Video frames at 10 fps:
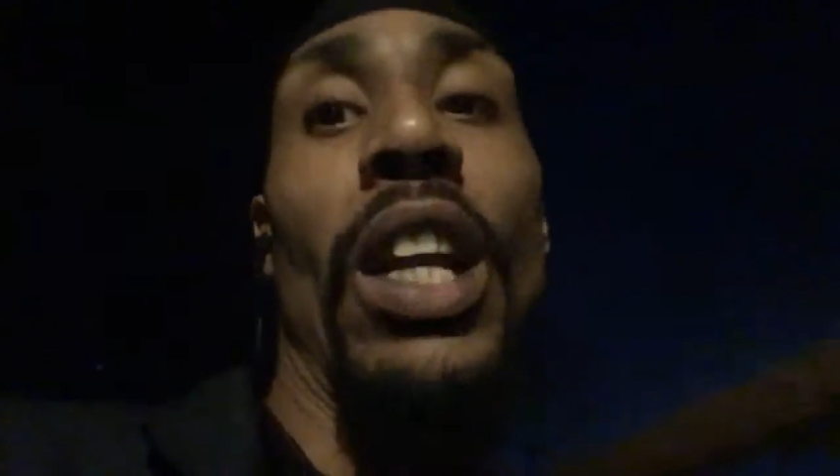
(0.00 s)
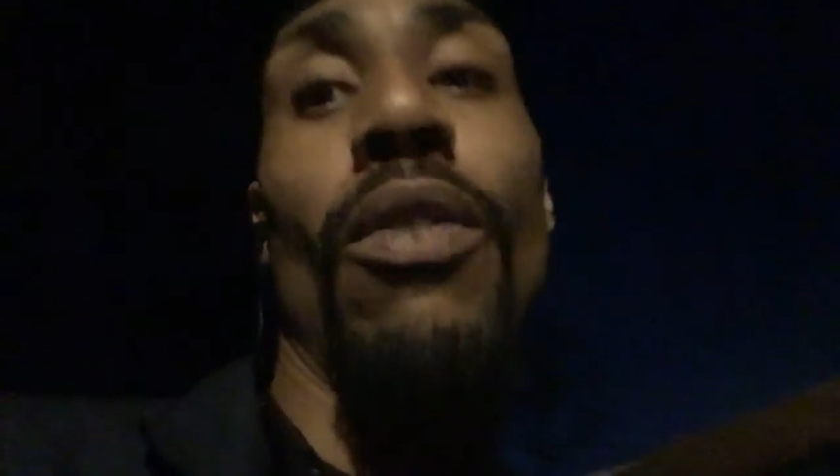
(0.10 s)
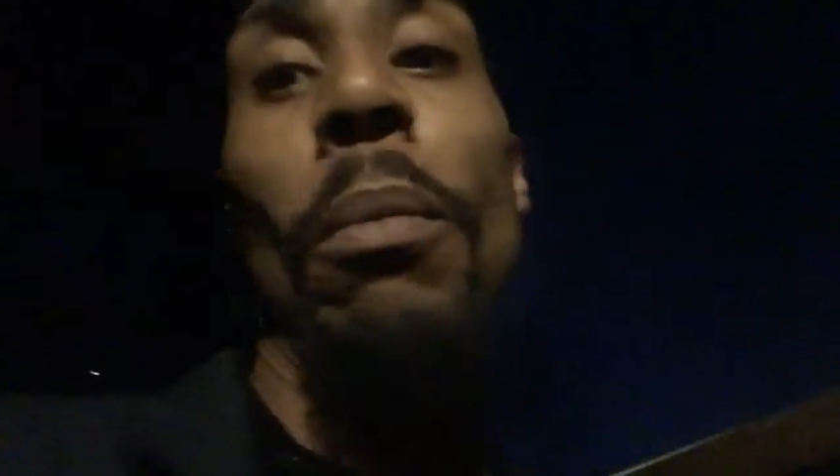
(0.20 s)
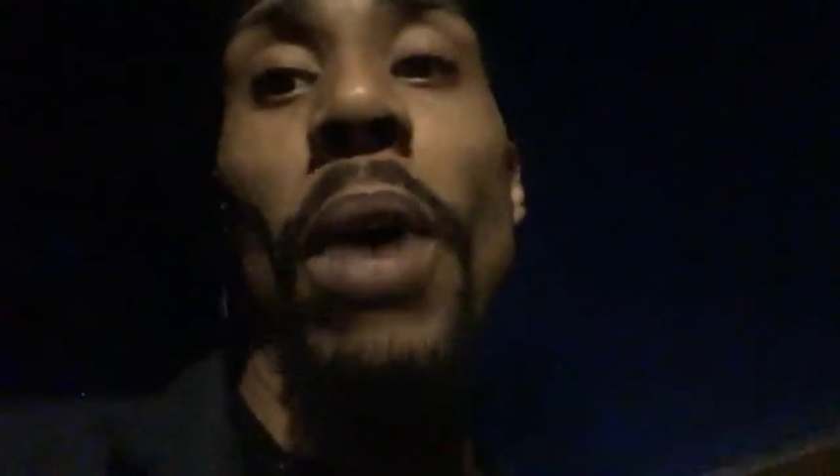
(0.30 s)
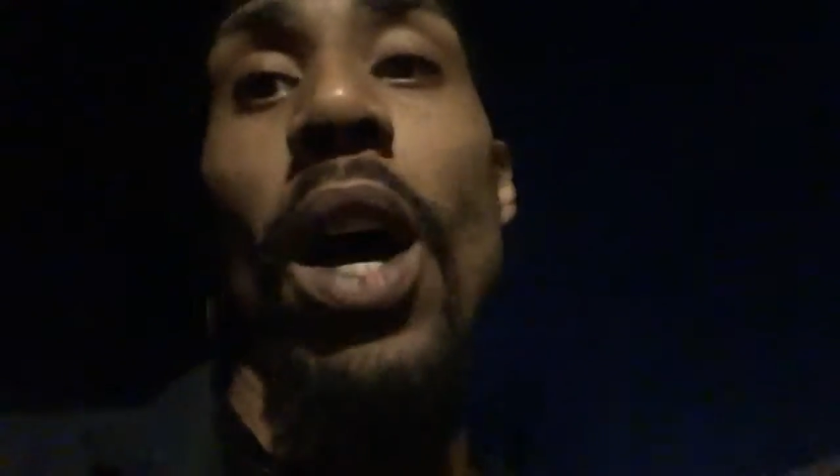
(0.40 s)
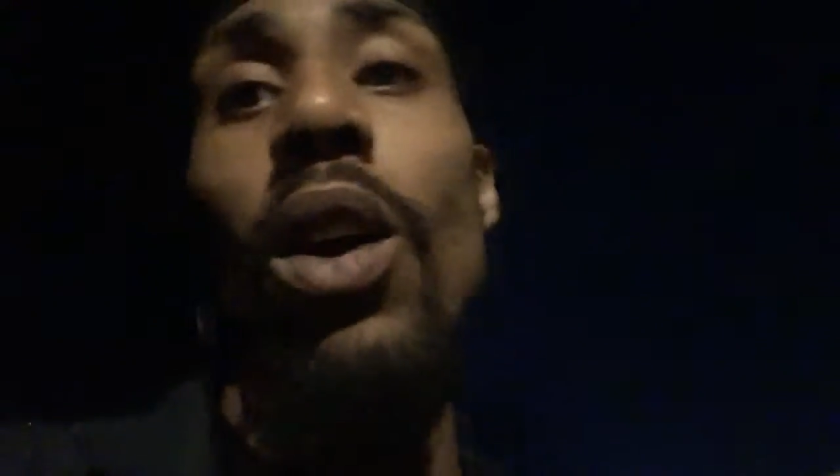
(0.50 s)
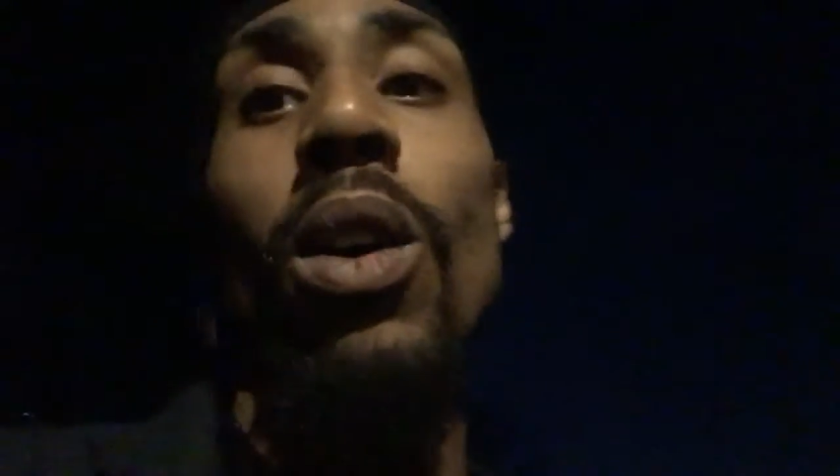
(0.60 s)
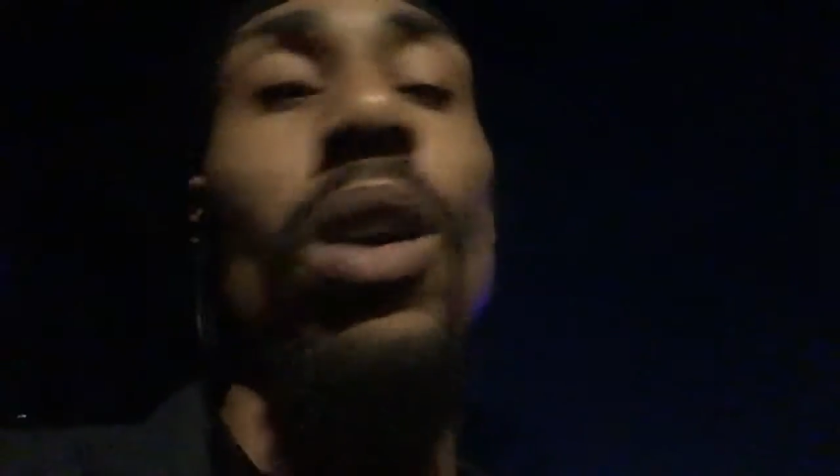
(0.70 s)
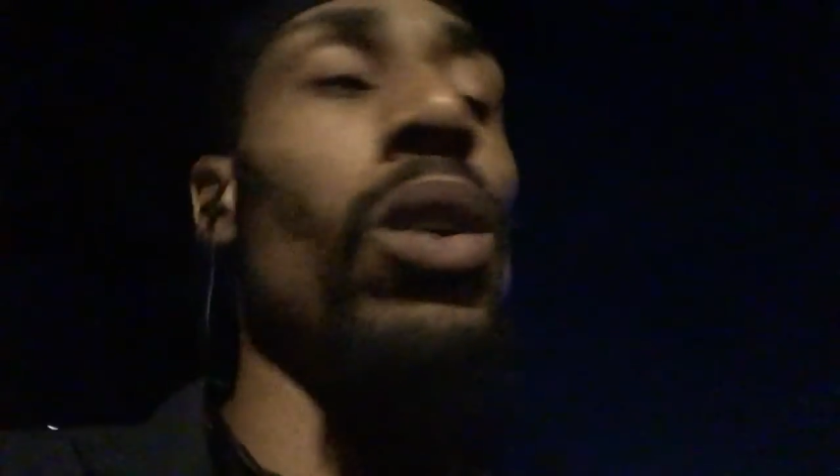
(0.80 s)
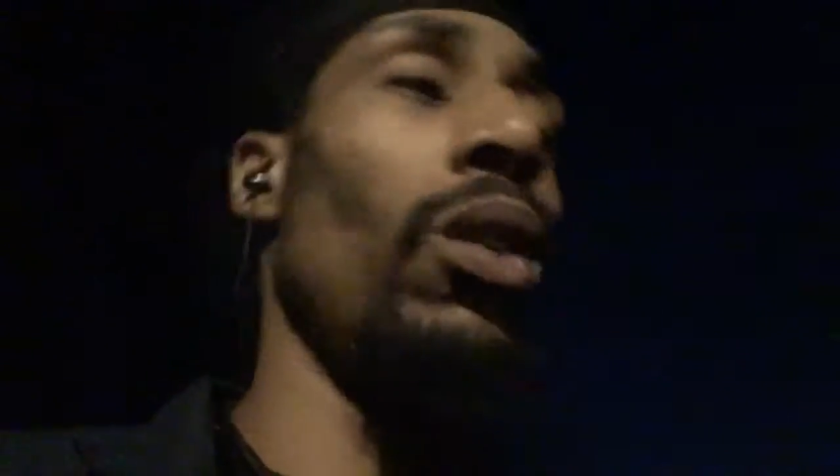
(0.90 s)
even better,
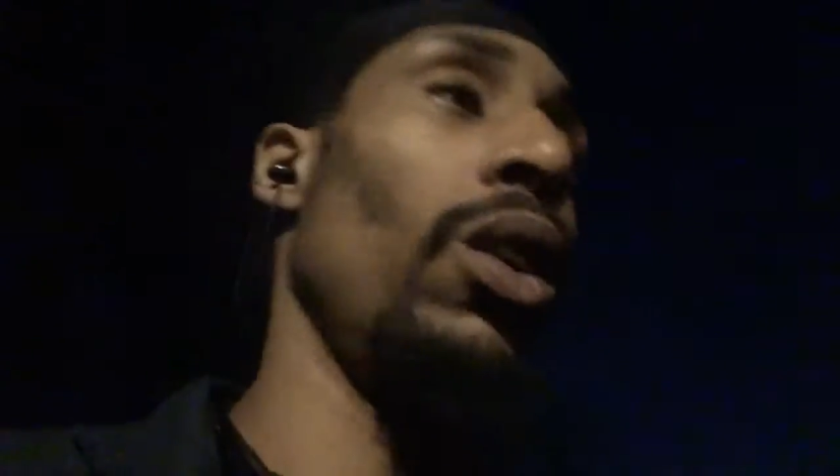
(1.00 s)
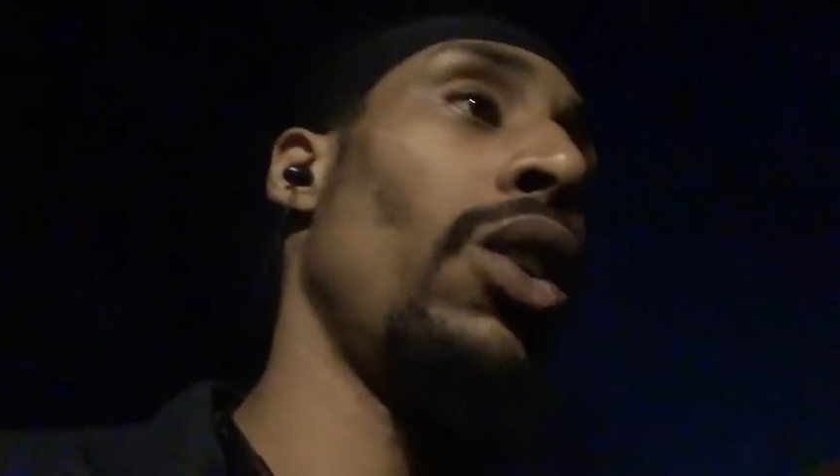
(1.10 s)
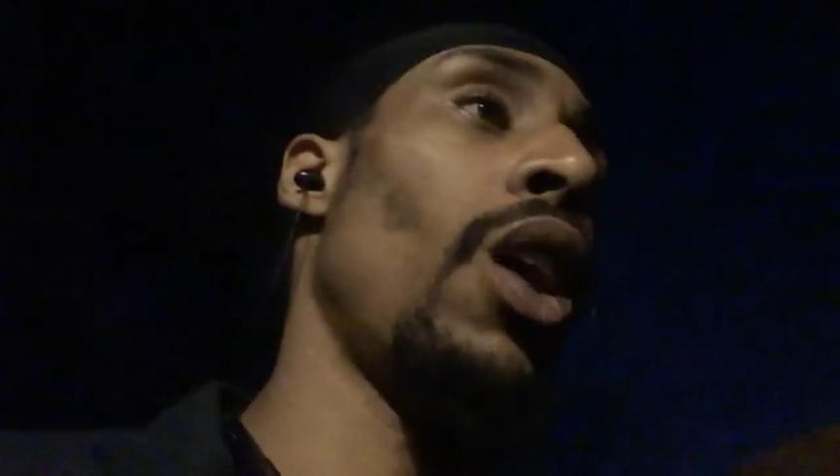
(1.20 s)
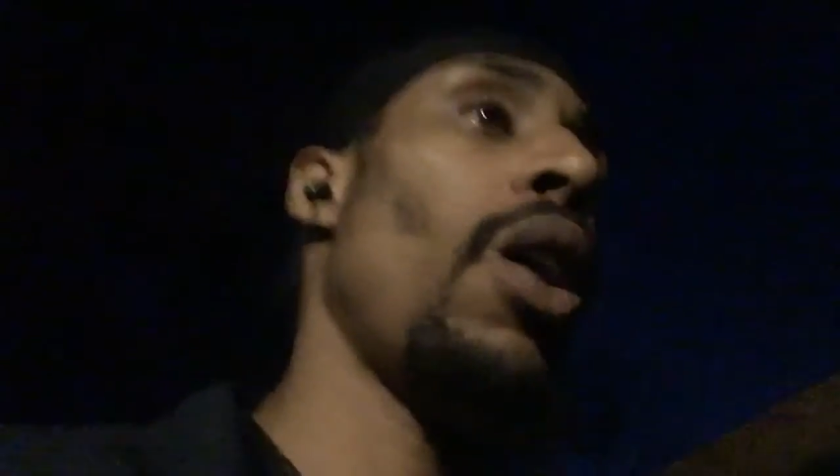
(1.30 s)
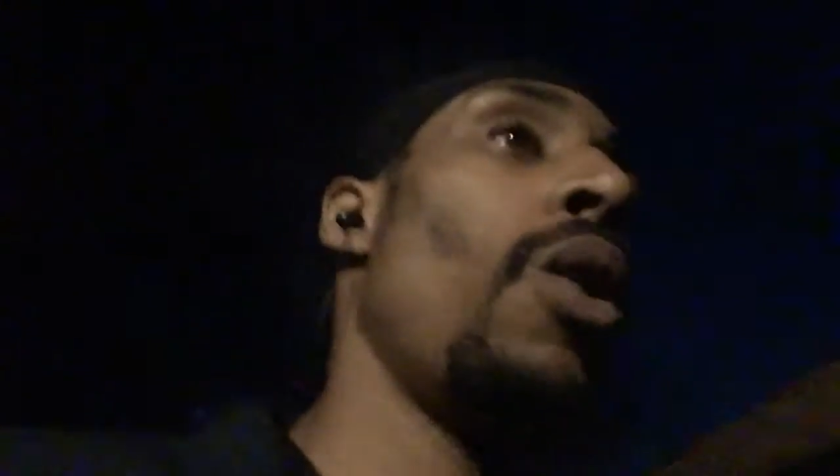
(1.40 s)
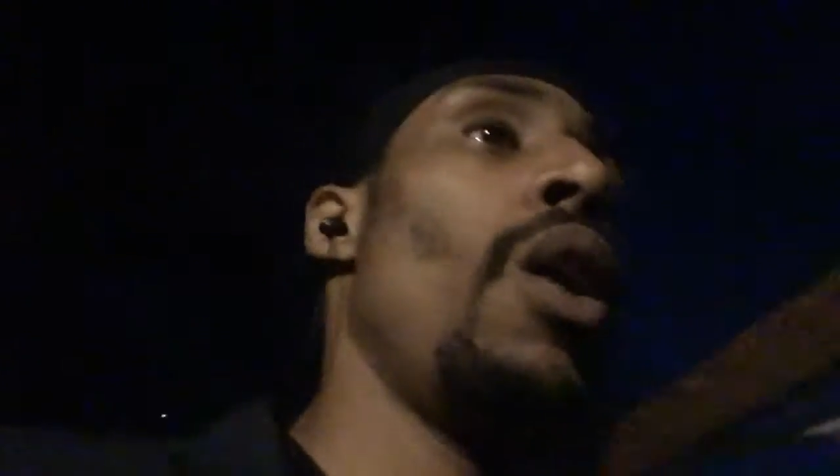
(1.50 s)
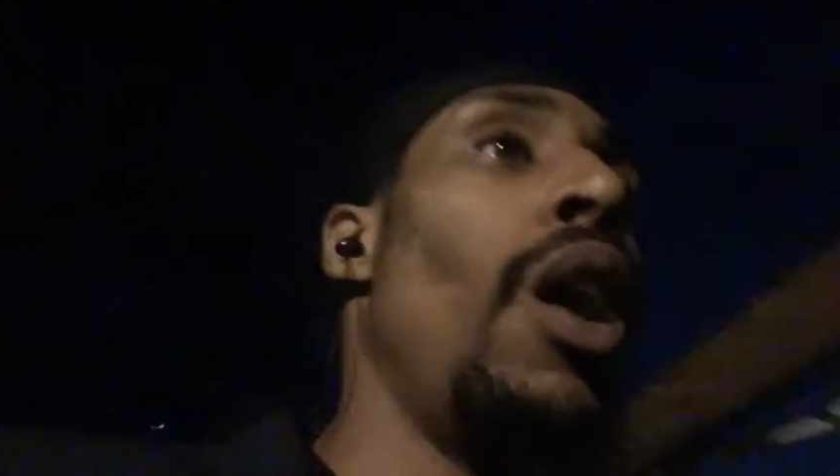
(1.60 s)
you know.